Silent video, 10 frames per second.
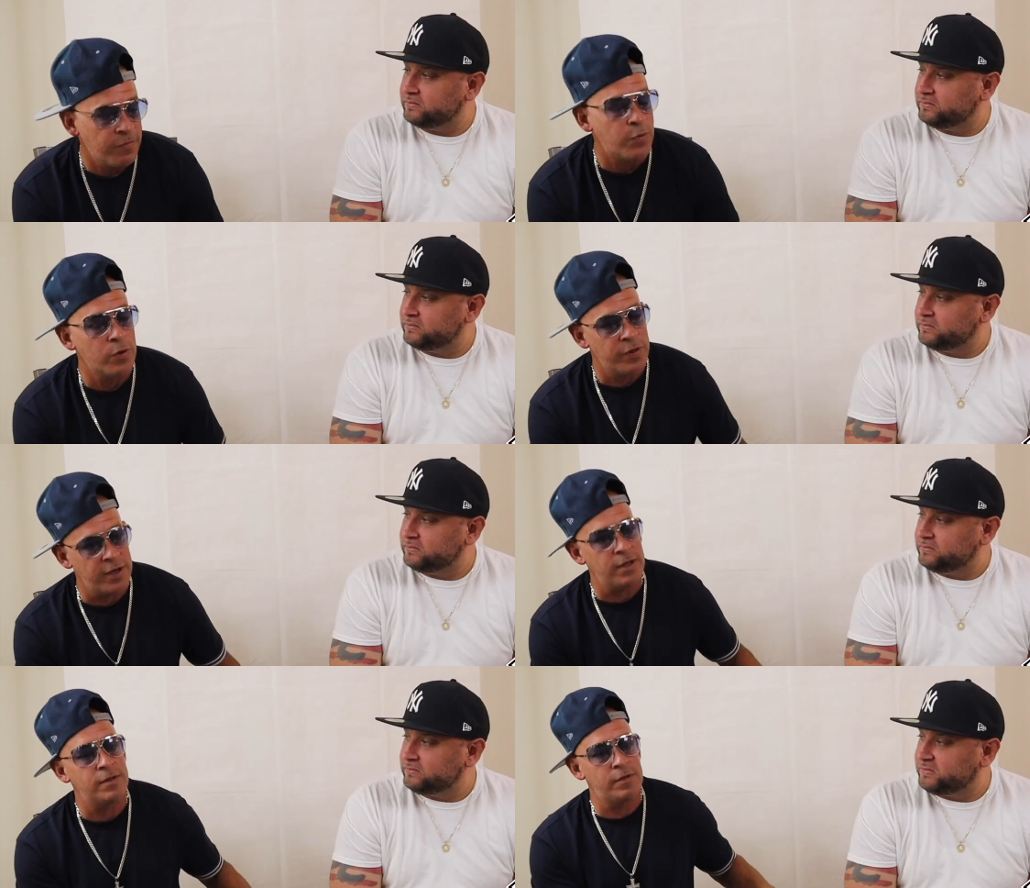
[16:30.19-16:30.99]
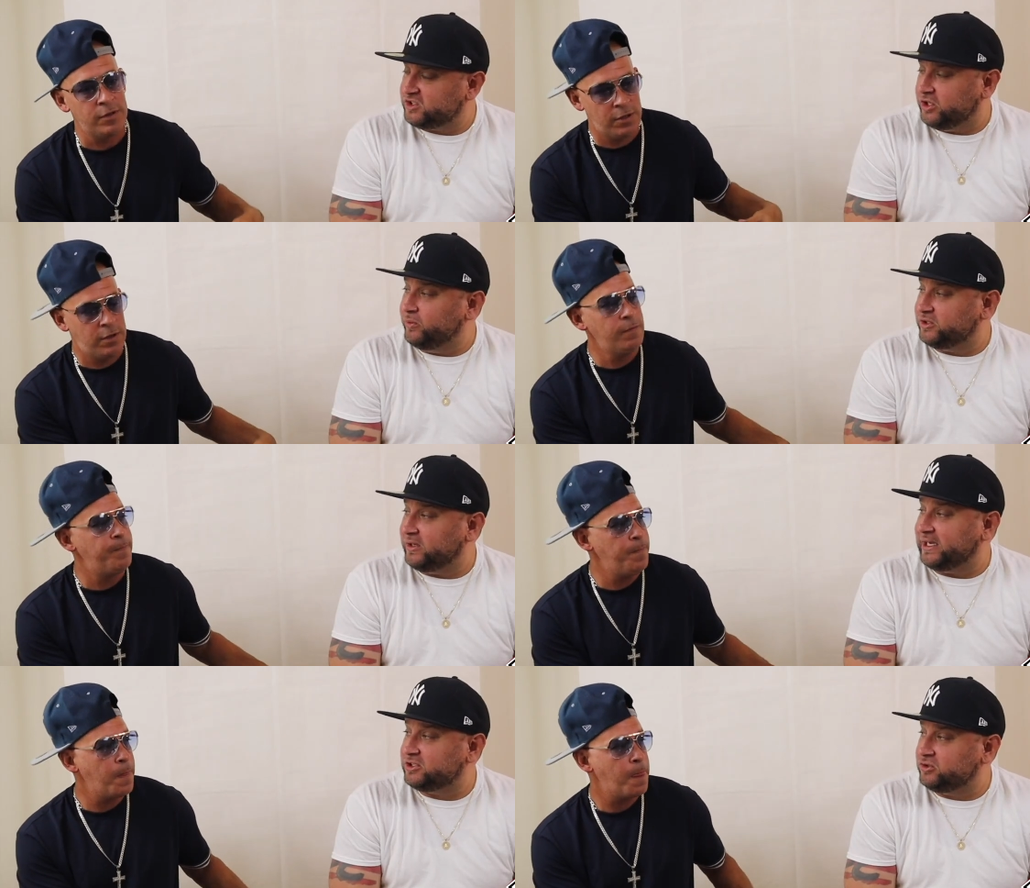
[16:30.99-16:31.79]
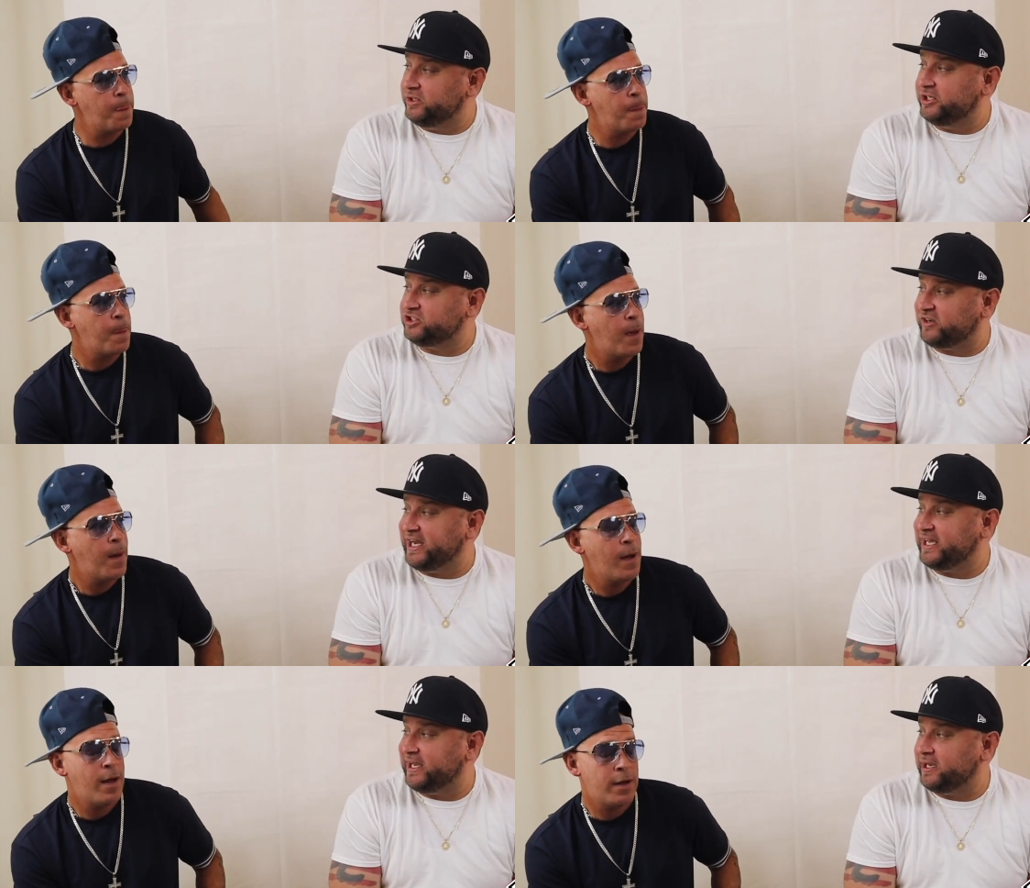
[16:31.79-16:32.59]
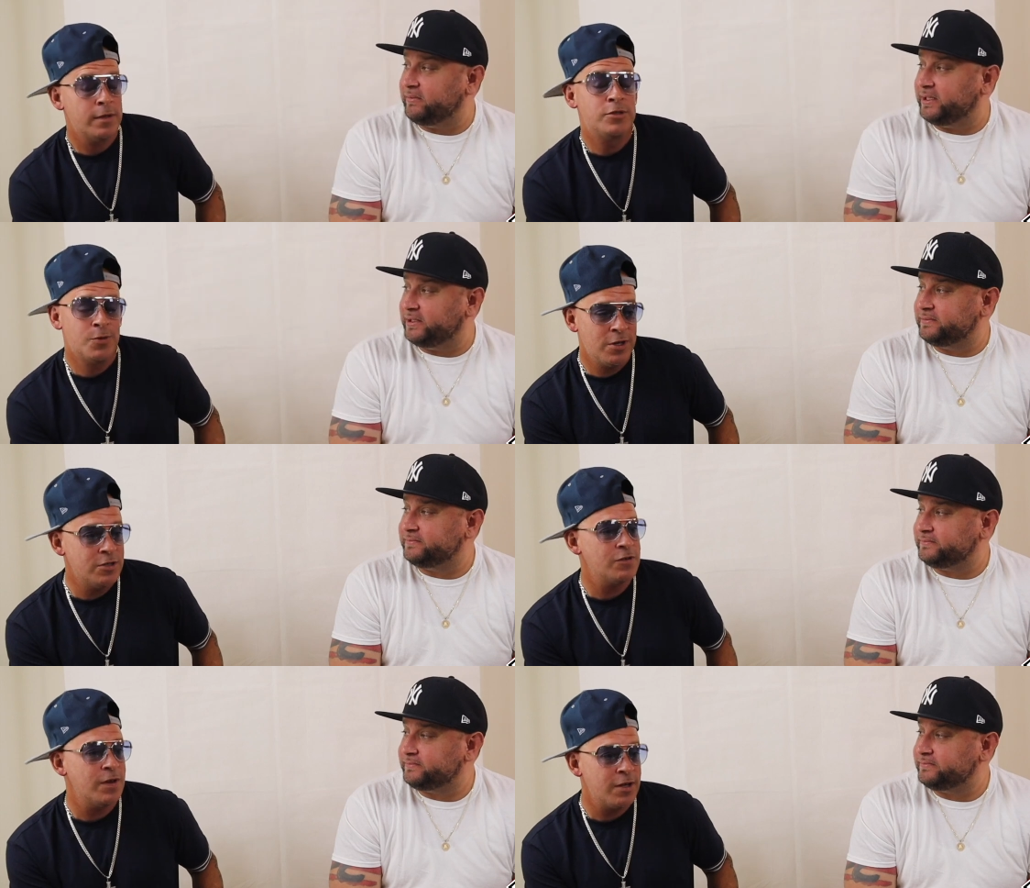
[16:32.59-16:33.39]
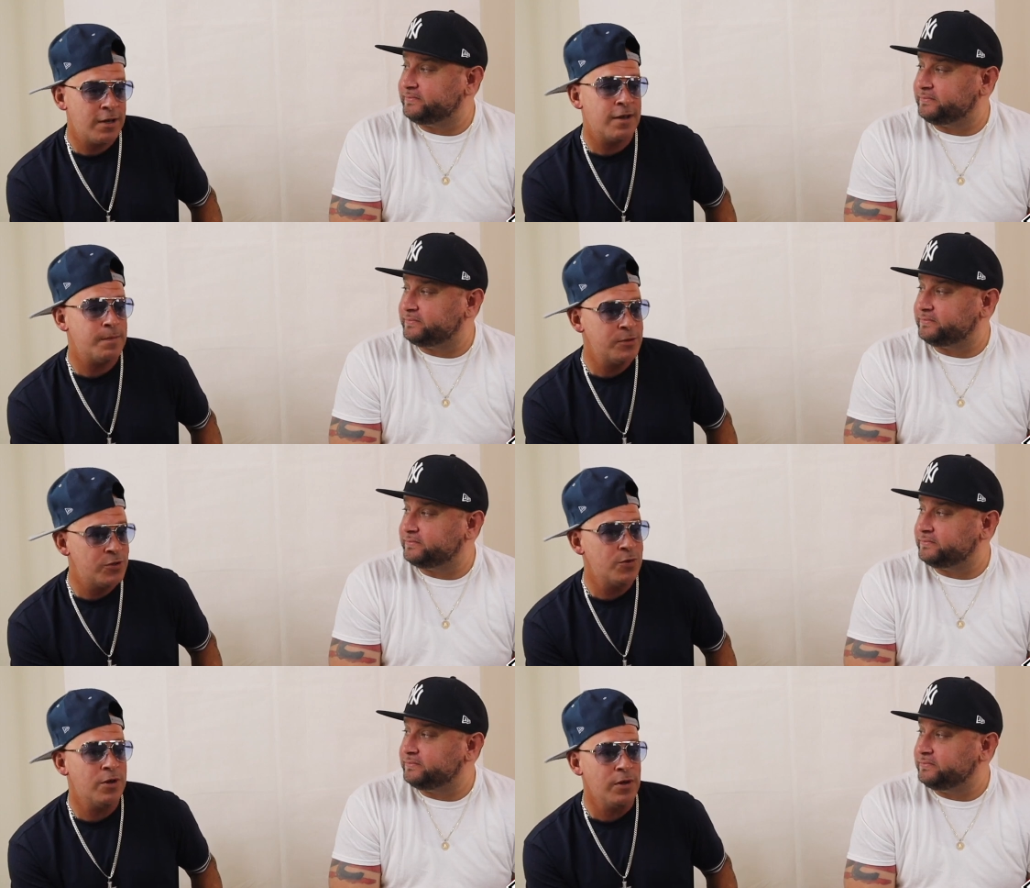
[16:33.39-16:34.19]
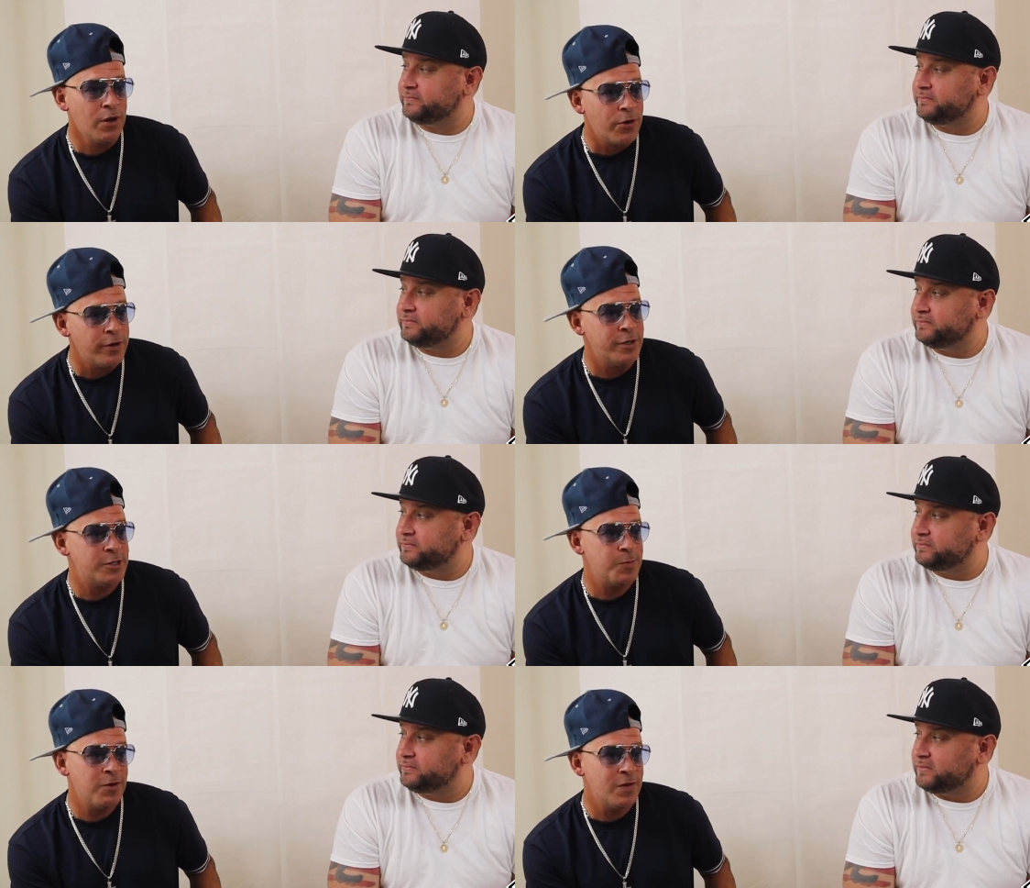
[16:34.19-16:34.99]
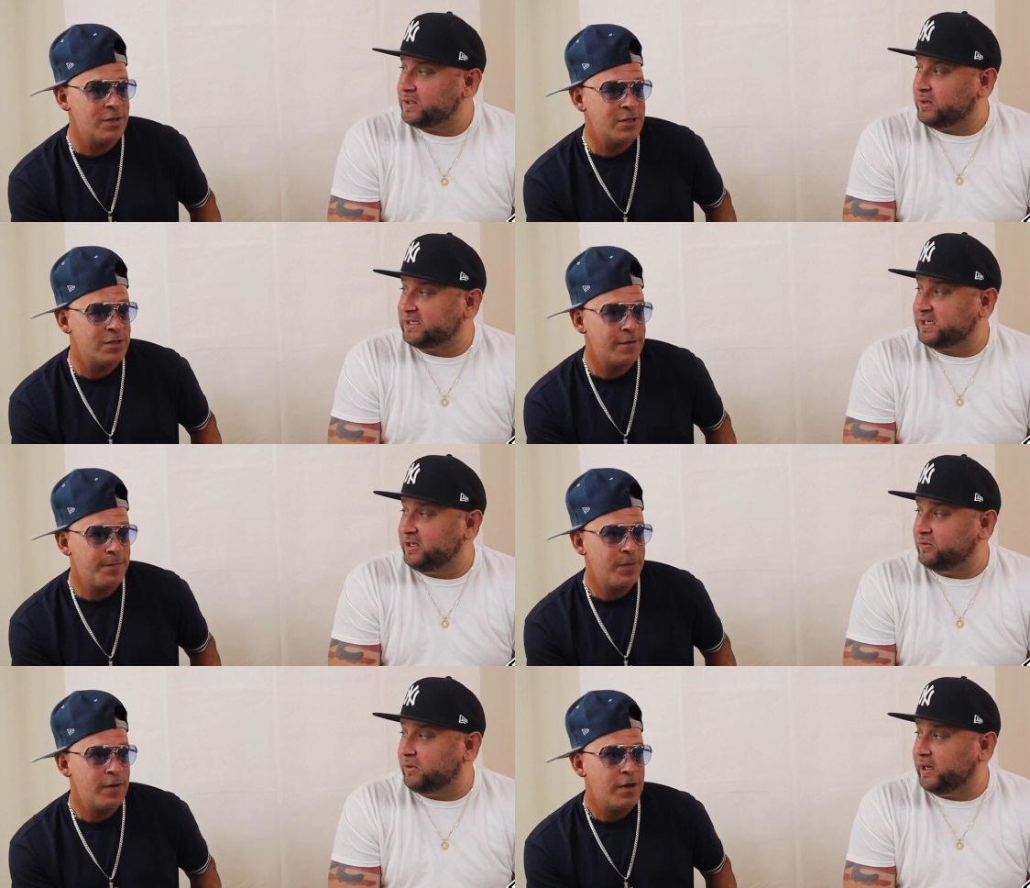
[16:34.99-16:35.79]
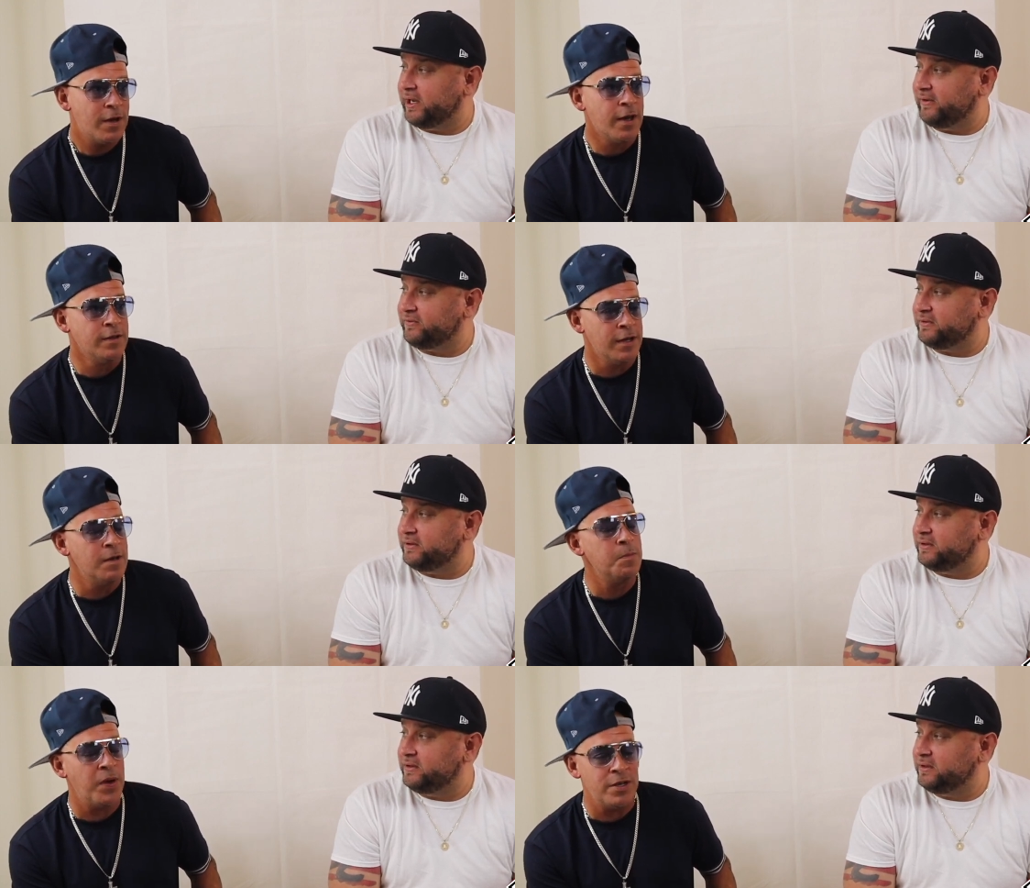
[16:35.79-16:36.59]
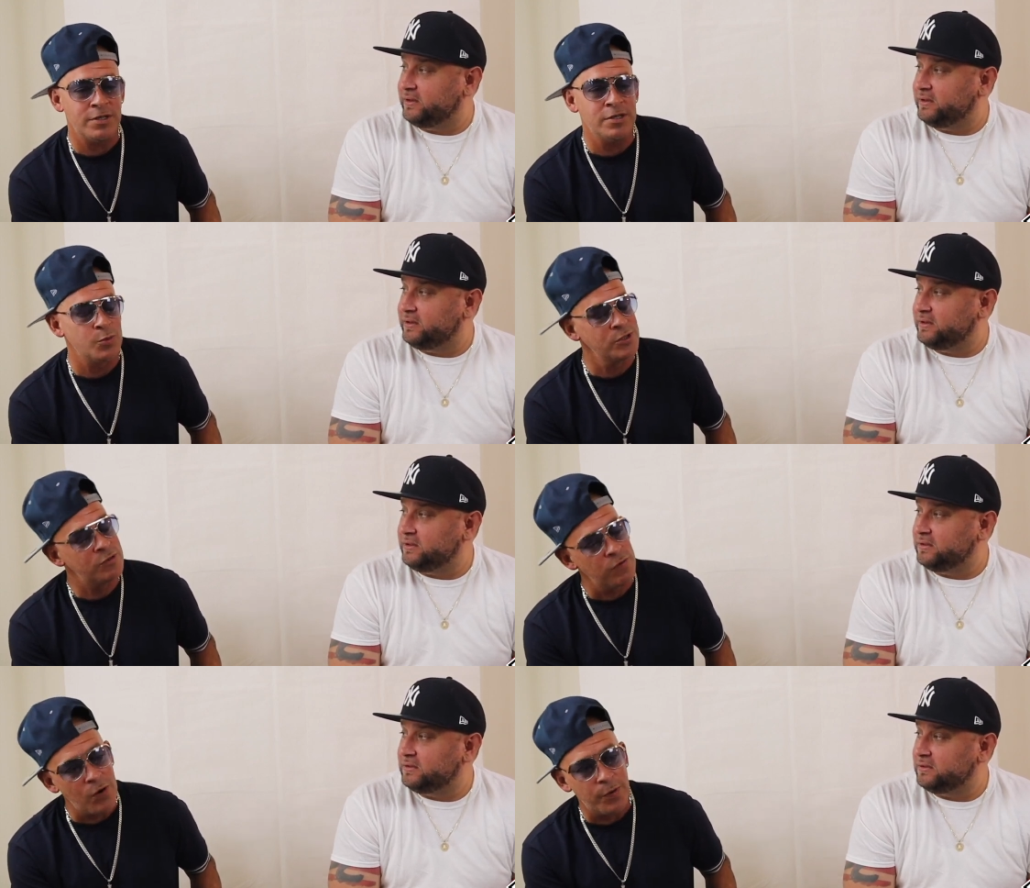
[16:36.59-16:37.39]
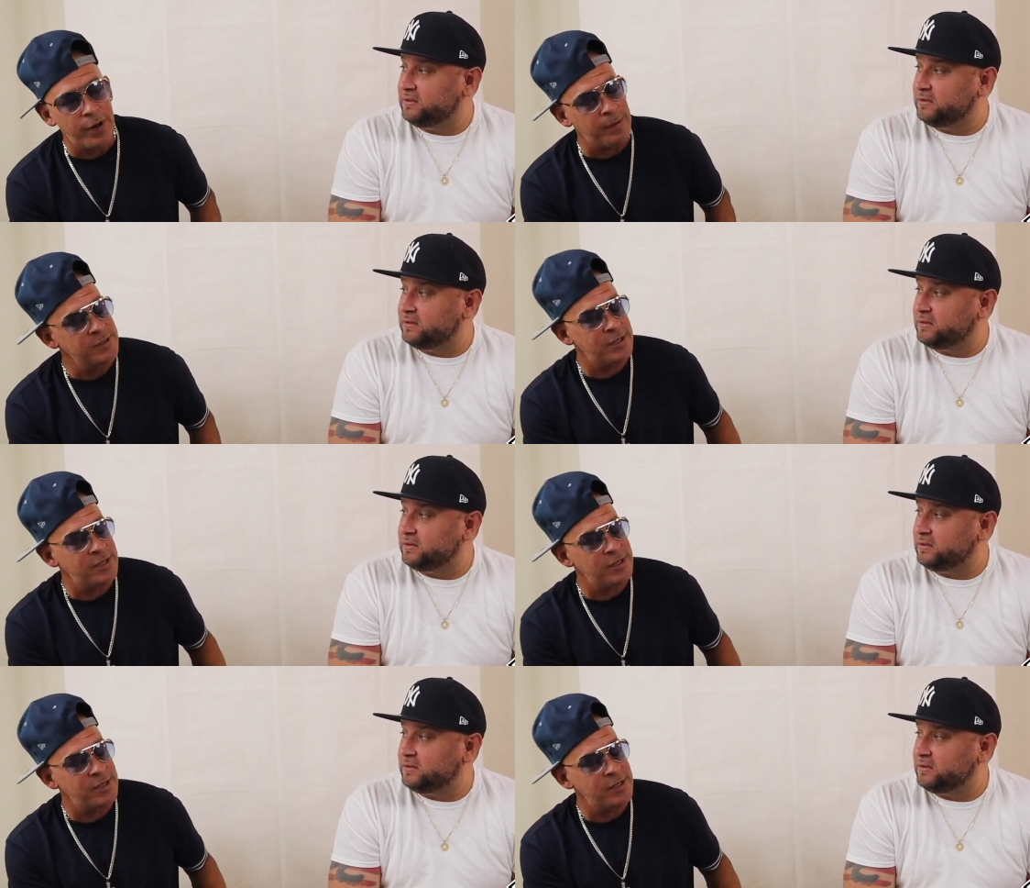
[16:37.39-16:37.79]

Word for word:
Speaker 1: before they. So
Speaker 2: you went through like a
Speaker 1: two year training camp. A right? two year training camp, a two year learning experience.
Speaker 2: Well, I'll tell you what.
Speaker 1: And the impatience was growing. I